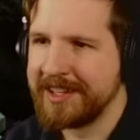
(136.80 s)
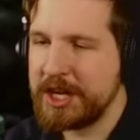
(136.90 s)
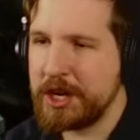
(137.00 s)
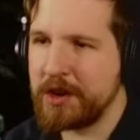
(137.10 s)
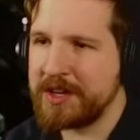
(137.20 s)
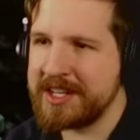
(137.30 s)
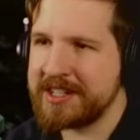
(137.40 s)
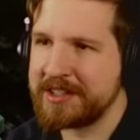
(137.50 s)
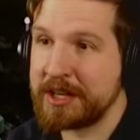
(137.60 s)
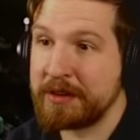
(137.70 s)
You don't need
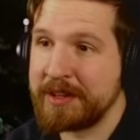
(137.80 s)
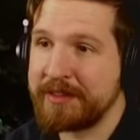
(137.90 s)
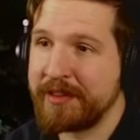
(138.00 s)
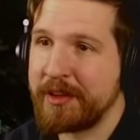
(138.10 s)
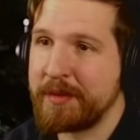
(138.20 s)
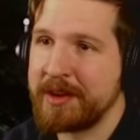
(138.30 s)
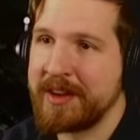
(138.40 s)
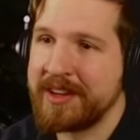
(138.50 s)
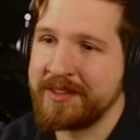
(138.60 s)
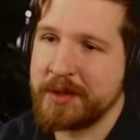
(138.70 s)
to literally follow me
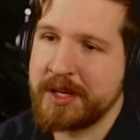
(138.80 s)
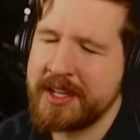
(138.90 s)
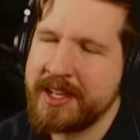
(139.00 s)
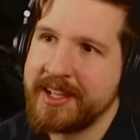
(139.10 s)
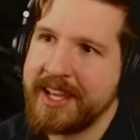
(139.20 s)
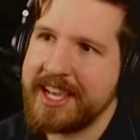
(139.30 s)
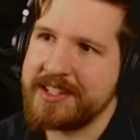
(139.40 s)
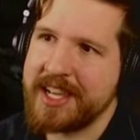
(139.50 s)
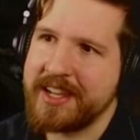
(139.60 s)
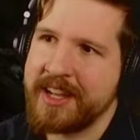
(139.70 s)
around everywhere. Hey
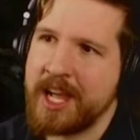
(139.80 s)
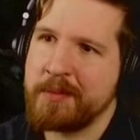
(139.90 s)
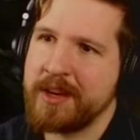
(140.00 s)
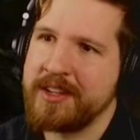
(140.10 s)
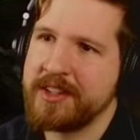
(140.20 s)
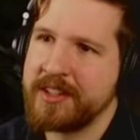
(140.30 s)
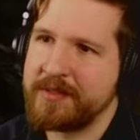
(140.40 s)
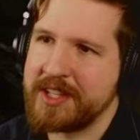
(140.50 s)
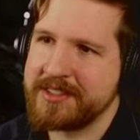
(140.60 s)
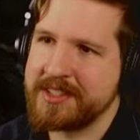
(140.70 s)
Ted, I upgraded the
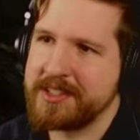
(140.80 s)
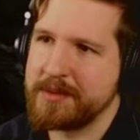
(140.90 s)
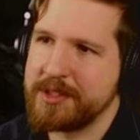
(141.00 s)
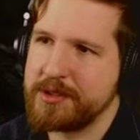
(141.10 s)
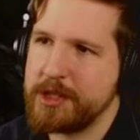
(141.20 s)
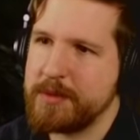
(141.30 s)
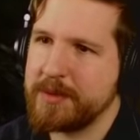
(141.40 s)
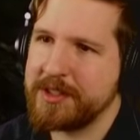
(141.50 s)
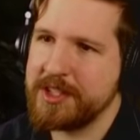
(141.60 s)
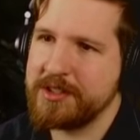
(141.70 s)
lifting system so two
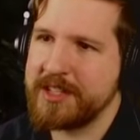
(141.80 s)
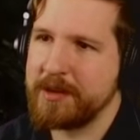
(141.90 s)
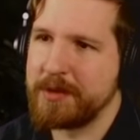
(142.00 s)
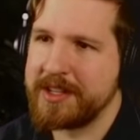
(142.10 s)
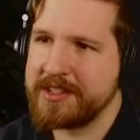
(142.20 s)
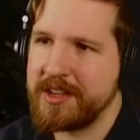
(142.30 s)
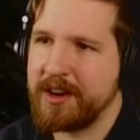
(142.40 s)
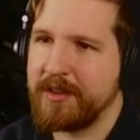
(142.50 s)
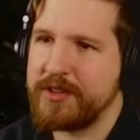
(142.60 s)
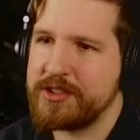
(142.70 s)
people could use it at once.
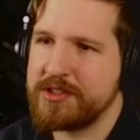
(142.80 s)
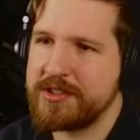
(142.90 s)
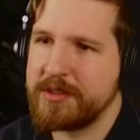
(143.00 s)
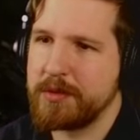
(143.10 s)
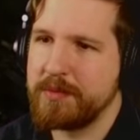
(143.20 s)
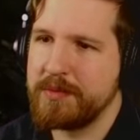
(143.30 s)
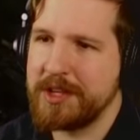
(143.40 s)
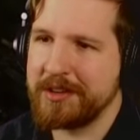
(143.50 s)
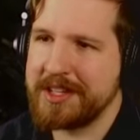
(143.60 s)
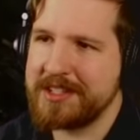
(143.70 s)
Our efficiency will
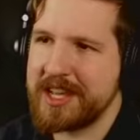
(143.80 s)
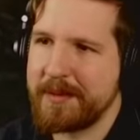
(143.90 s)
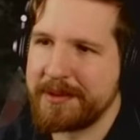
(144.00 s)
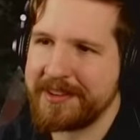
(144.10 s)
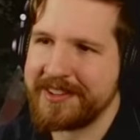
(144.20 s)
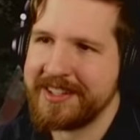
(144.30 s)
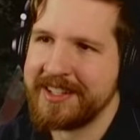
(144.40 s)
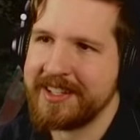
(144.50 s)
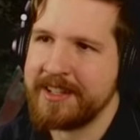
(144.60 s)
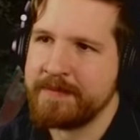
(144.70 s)
nearly double.
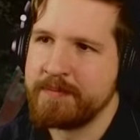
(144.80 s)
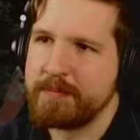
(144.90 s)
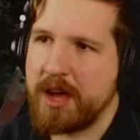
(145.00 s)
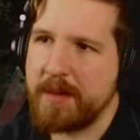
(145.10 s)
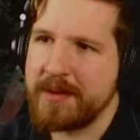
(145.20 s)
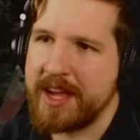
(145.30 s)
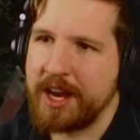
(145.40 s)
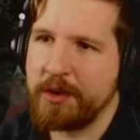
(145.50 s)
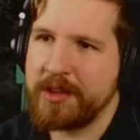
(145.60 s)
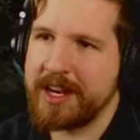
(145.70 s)
Bob,
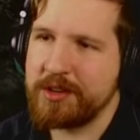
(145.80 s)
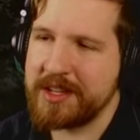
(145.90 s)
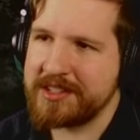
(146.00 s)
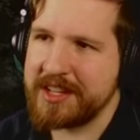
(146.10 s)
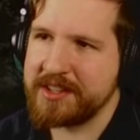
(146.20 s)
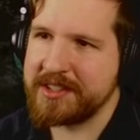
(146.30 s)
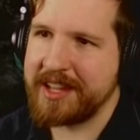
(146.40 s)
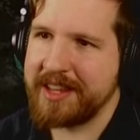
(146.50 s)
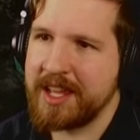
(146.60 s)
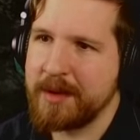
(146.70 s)
I know that I do not say this
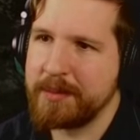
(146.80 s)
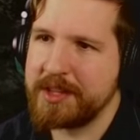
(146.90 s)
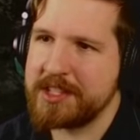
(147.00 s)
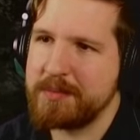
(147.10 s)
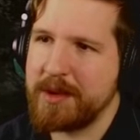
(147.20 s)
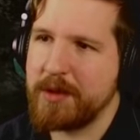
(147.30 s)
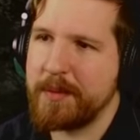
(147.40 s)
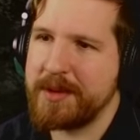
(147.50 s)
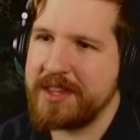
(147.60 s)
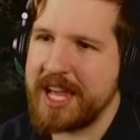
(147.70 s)
lightly, but this may
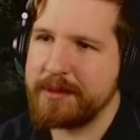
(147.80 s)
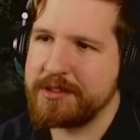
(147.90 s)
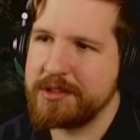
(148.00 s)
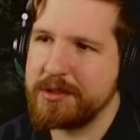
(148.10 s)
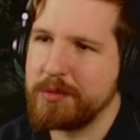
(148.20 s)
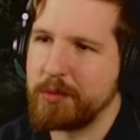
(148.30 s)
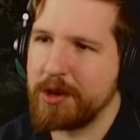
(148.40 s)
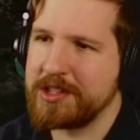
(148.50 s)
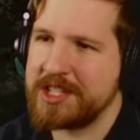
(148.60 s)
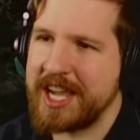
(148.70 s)
well be the absolute
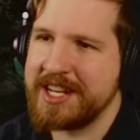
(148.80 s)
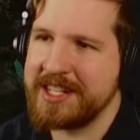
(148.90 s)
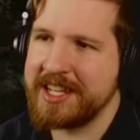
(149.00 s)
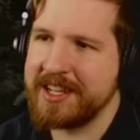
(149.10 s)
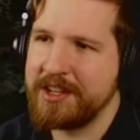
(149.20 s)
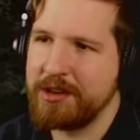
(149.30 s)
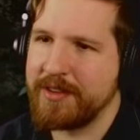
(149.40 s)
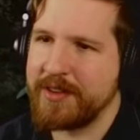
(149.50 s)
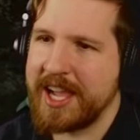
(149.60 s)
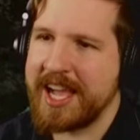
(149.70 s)
worst idea you've
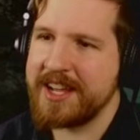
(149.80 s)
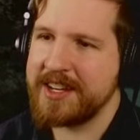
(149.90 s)
ever had.